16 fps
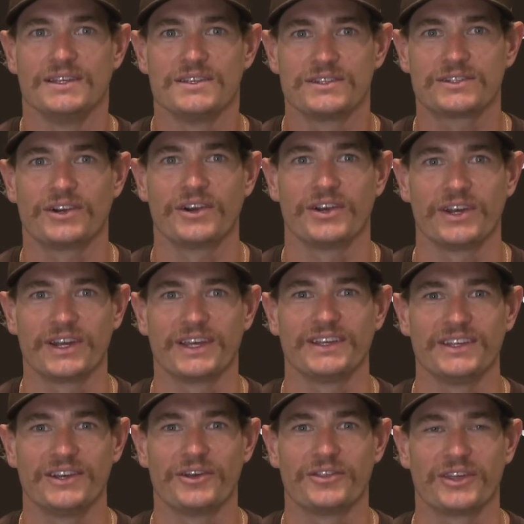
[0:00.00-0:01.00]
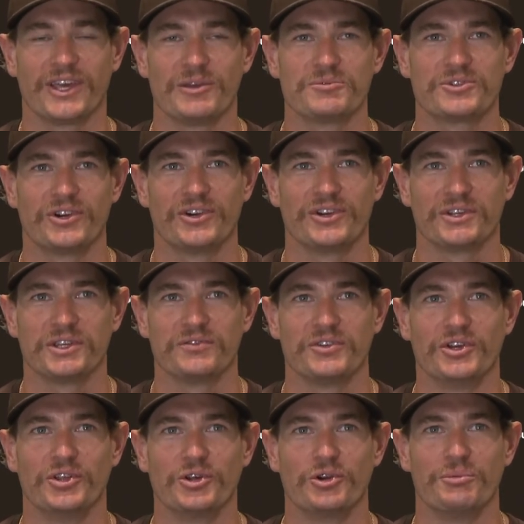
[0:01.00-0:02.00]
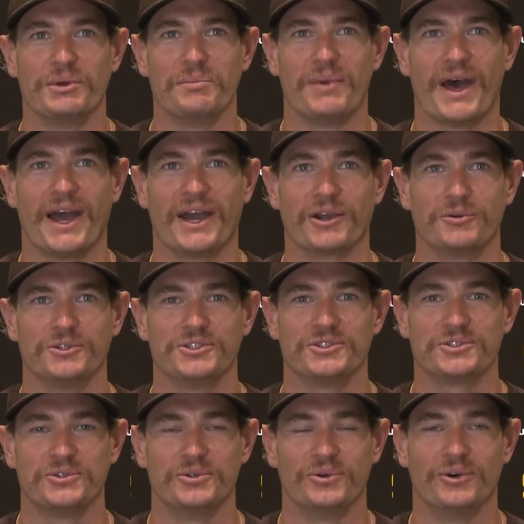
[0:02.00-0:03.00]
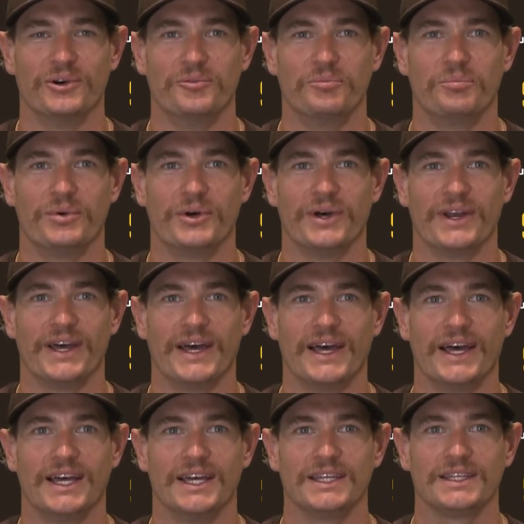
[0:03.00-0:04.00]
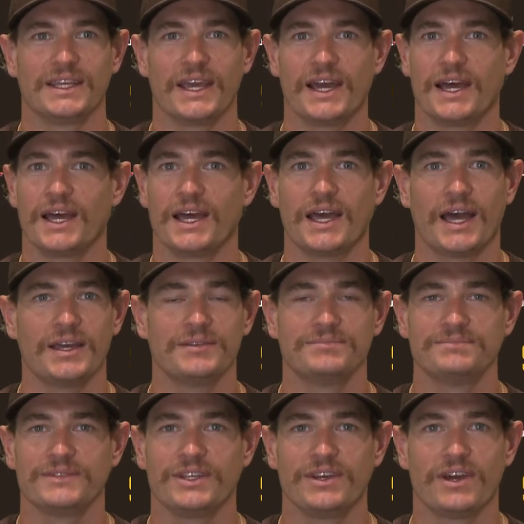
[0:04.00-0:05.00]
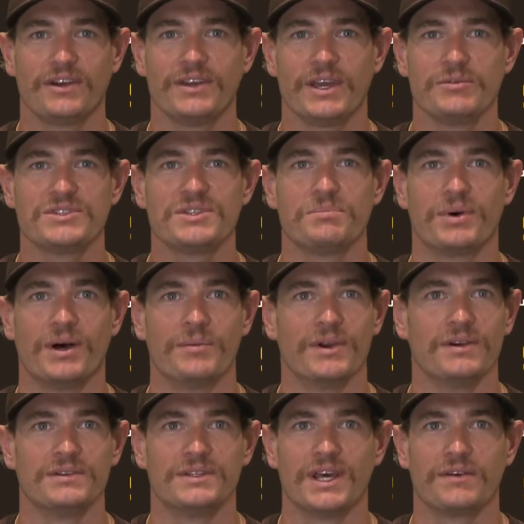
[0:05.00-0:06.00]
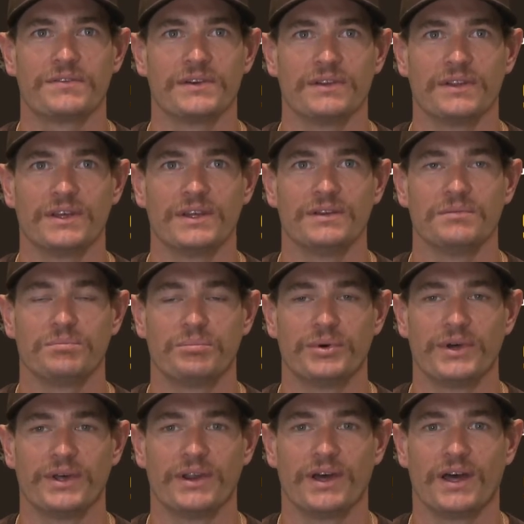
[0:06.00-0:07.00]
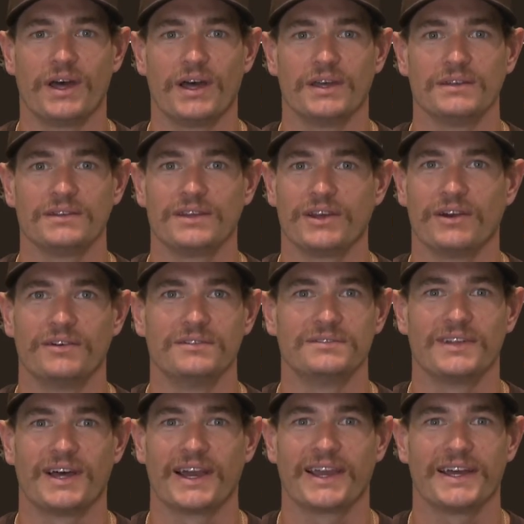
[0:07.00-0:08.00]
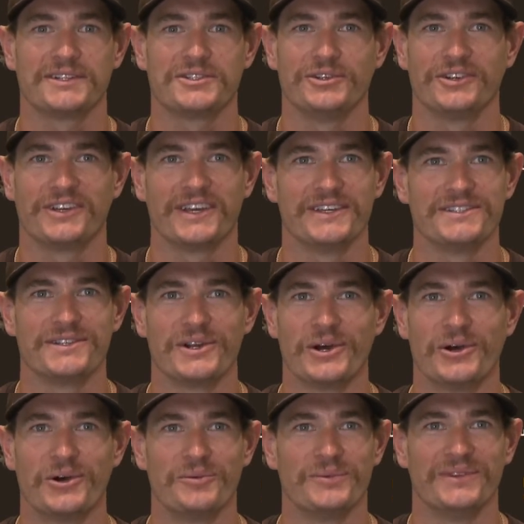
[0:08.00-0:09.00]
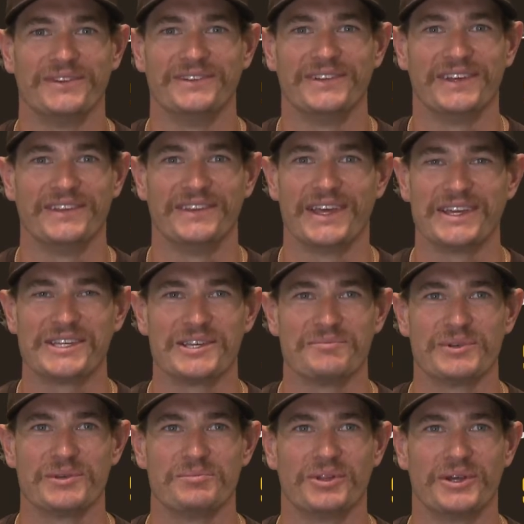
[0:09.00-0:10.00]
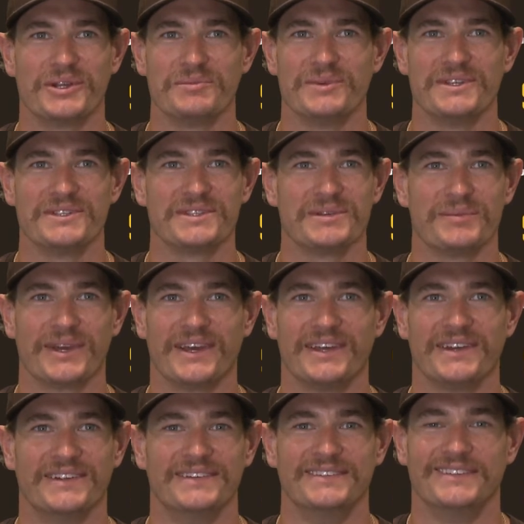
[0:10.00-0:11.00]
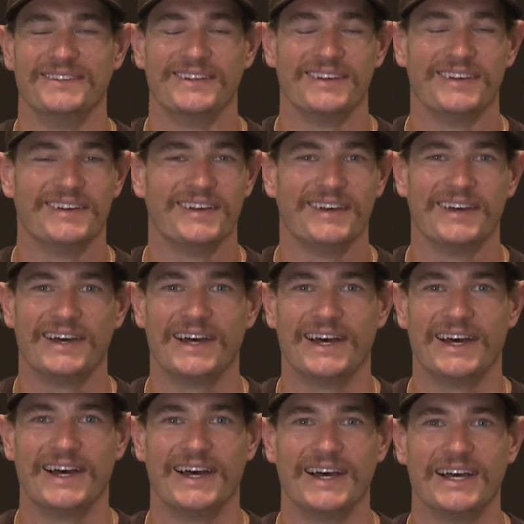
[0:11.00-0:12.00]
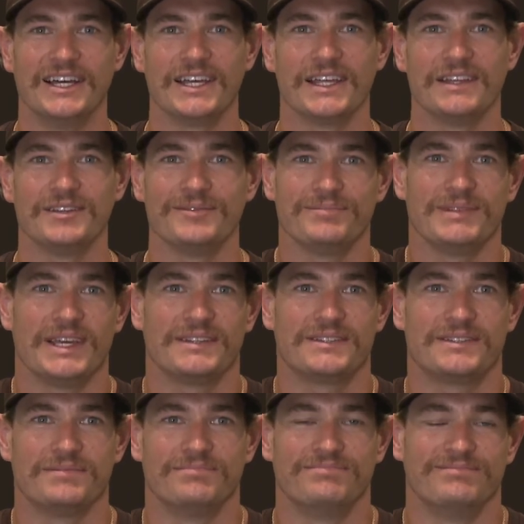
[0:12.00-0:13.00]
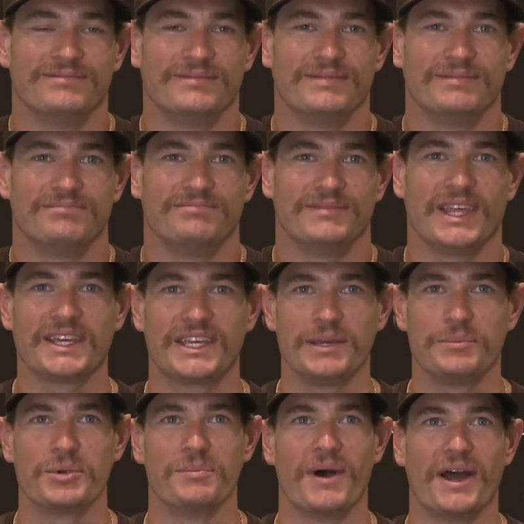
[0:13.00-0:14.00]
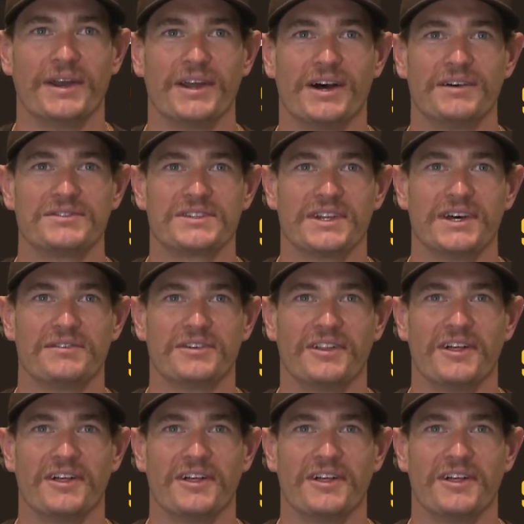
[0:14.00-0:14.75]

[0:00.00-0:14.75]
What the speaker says: starting to, the game's starting to give you a little bit back, which is cool. But it was a bummer, definitely. But I got two kids at home, and they keep me plenty busy, man. And it's they keep your mind off stuff a